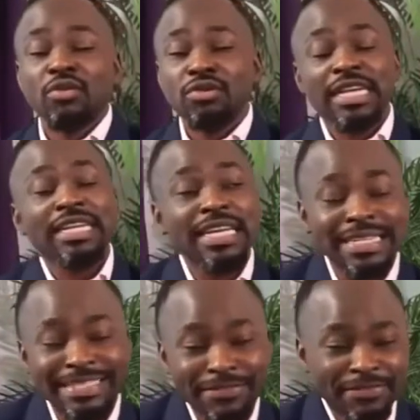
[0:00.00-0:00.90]
There was a,
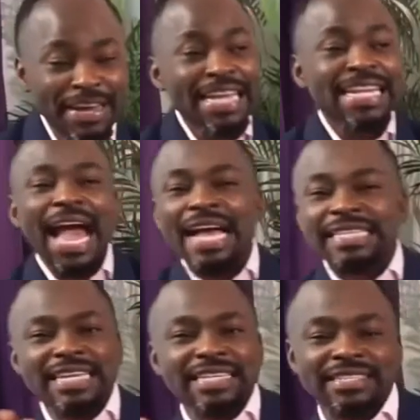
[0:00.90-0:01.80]
a divine
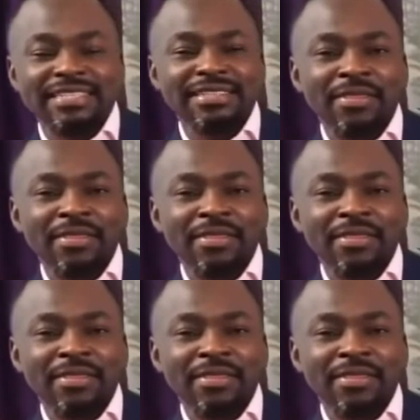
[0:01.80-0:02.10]
access